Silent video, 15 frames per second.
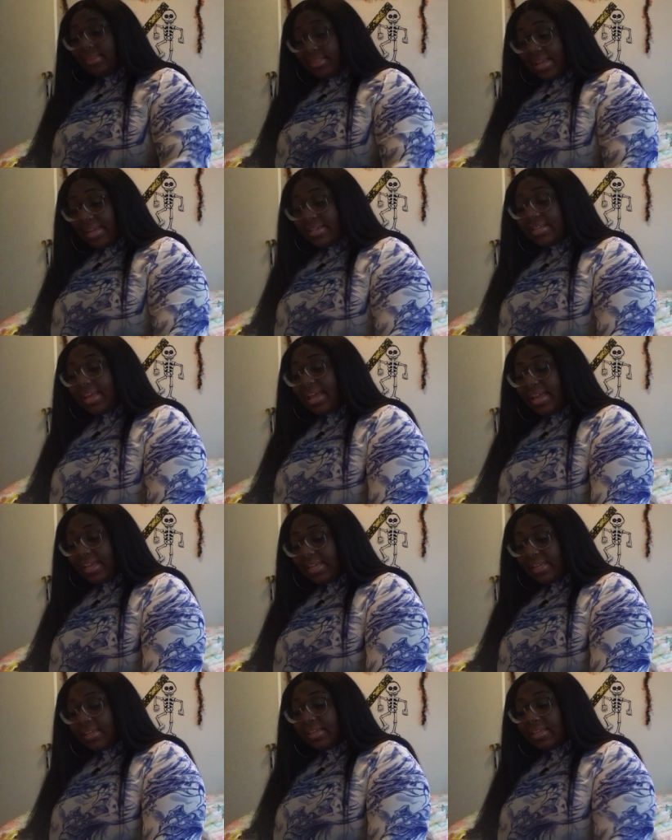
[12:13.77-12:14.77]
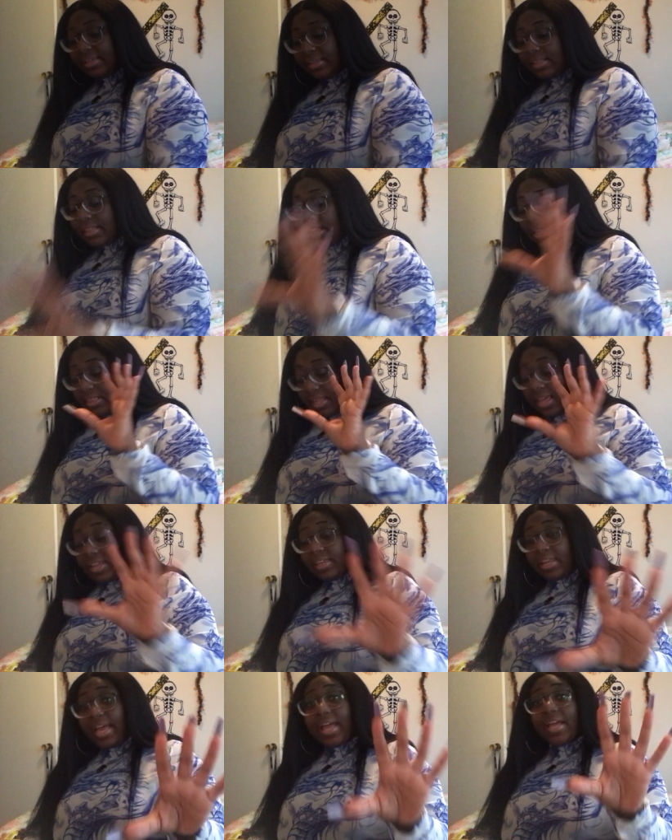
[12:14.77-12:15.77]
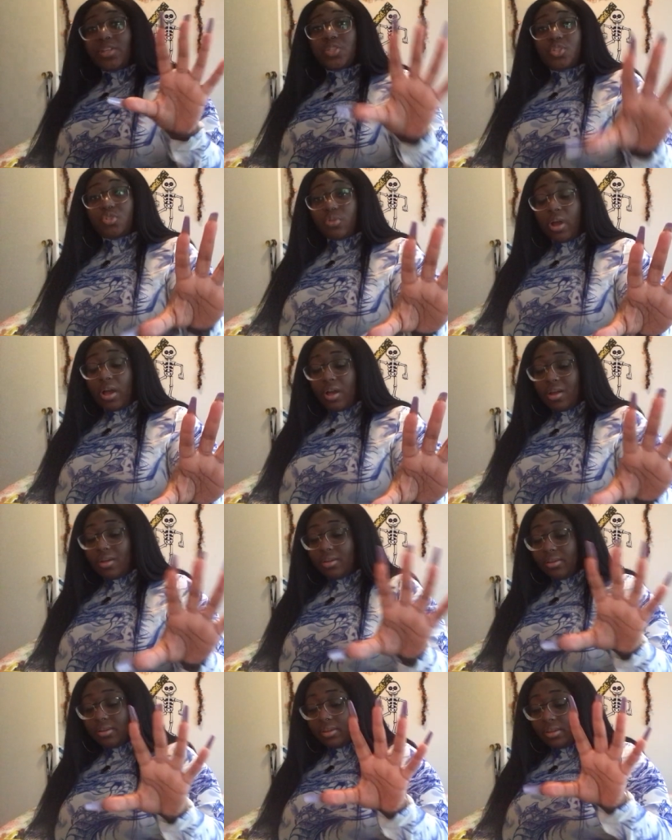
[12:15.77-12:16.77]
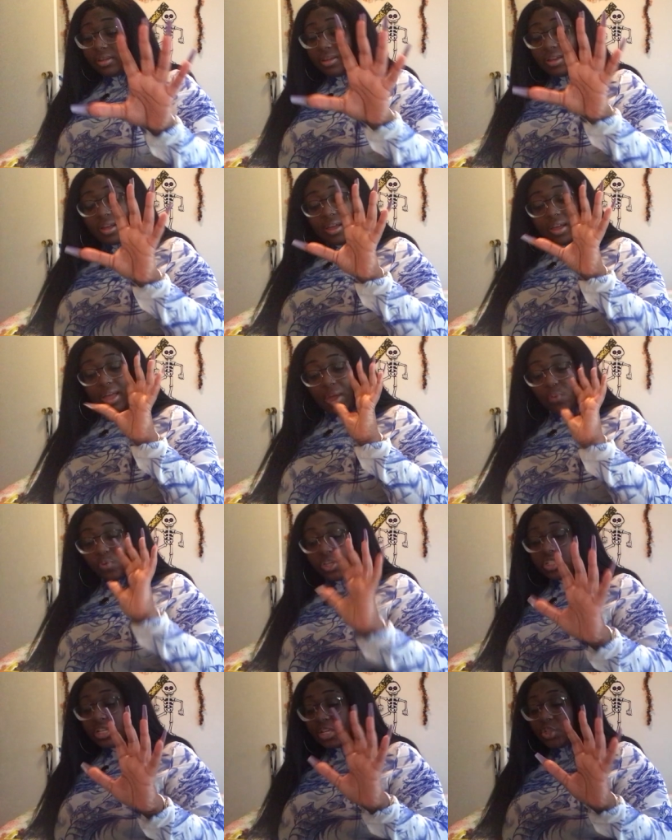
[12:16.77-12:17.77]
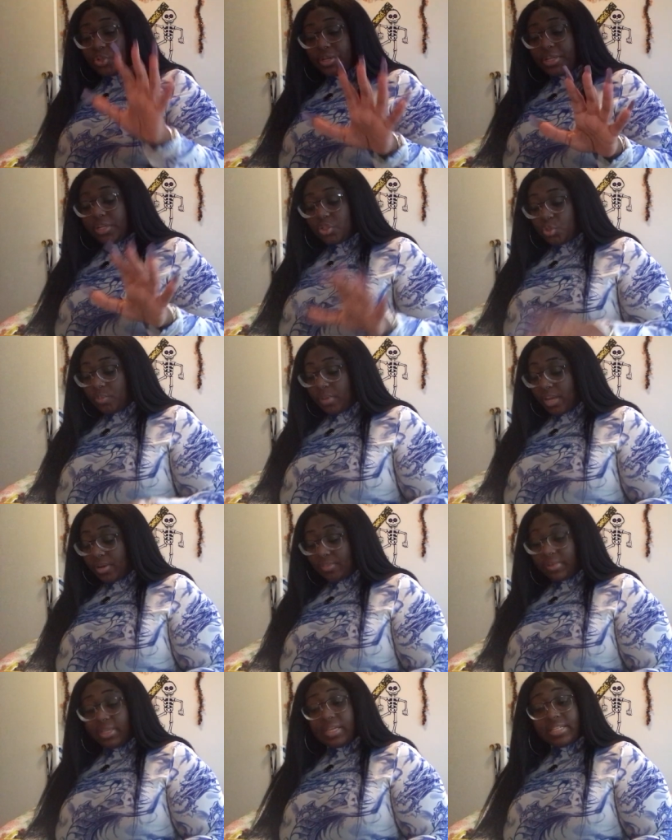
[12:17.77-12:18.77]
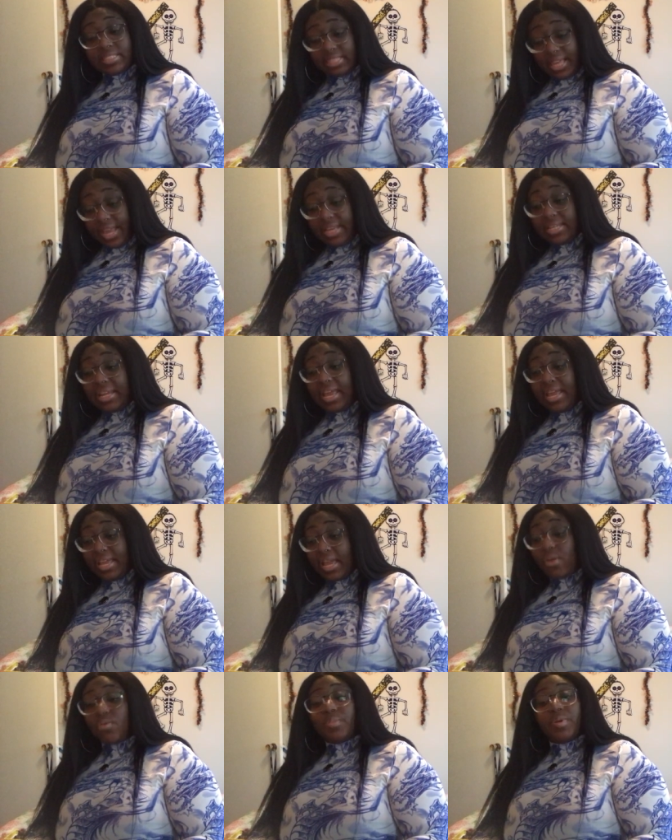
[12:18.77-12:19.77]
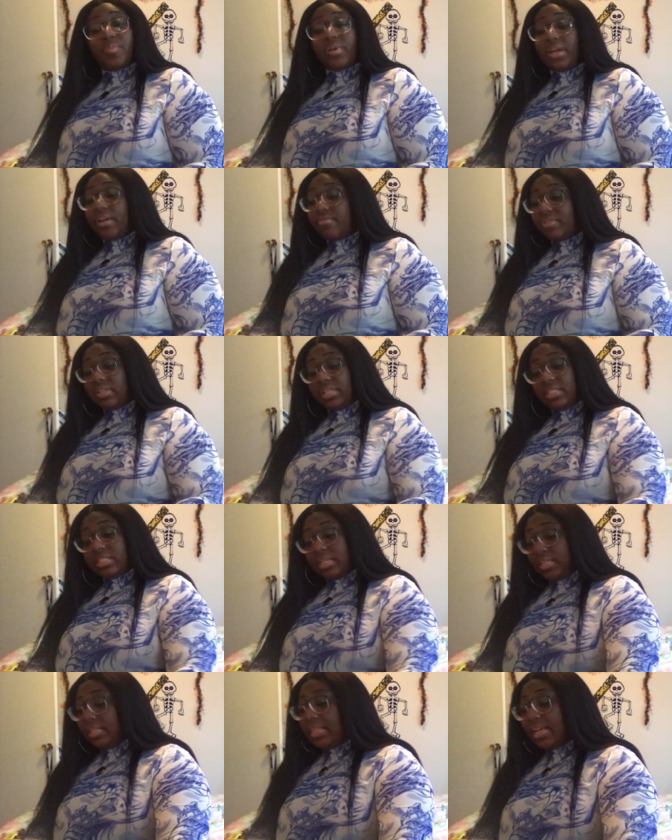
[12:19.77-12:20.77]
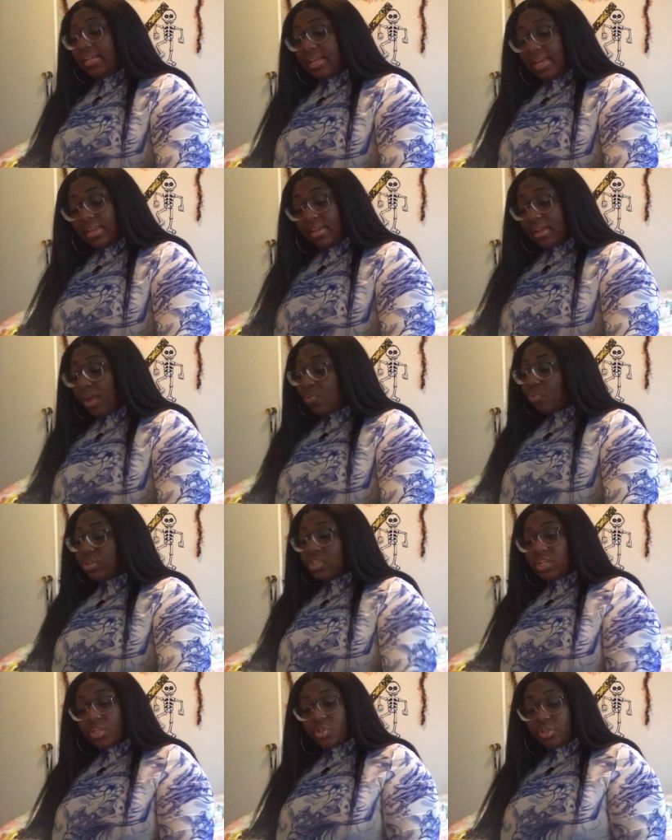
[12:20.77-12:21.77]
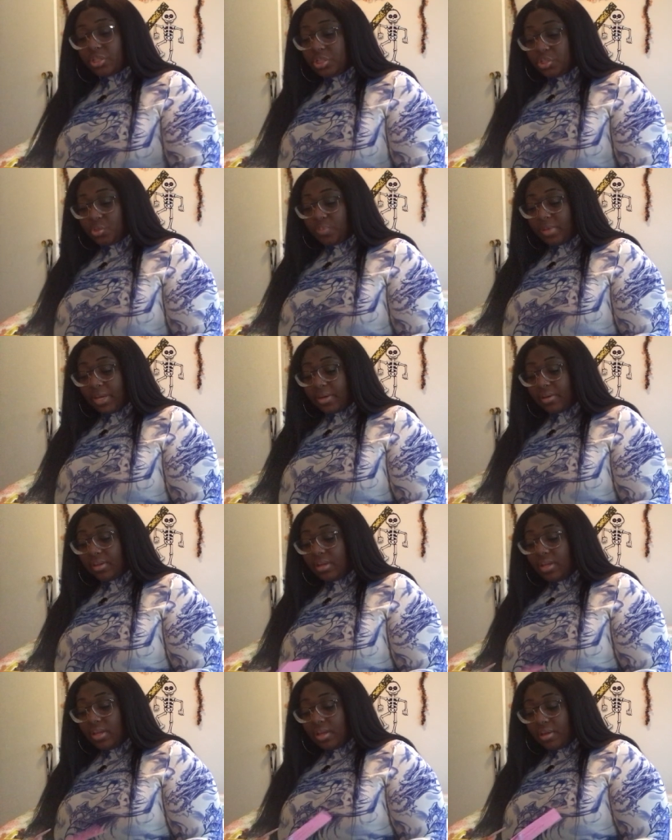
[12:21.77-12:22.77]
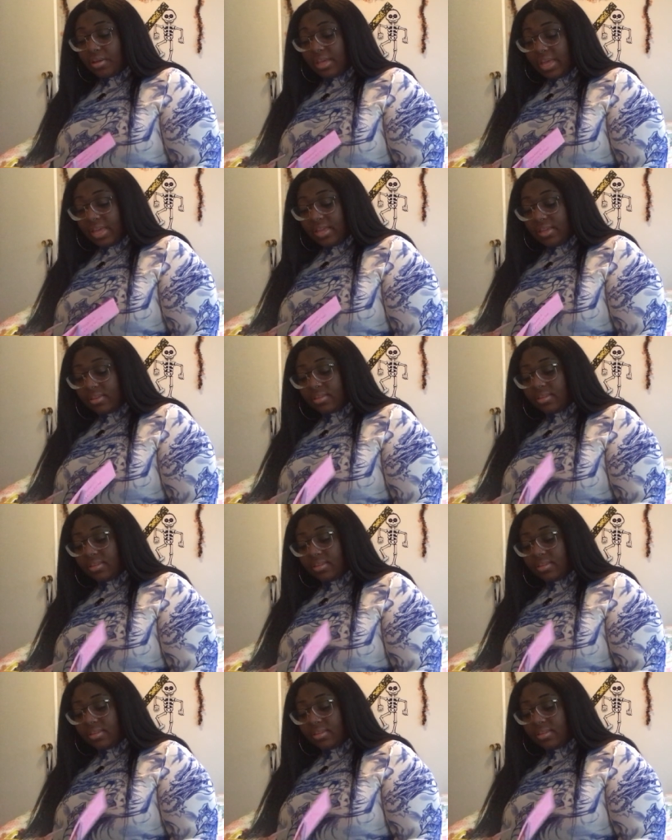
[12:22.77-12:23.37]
That day, that, that last straw, I wish I treated you better because that day, I remember every detail of that day. I wish I treated you better. Okay?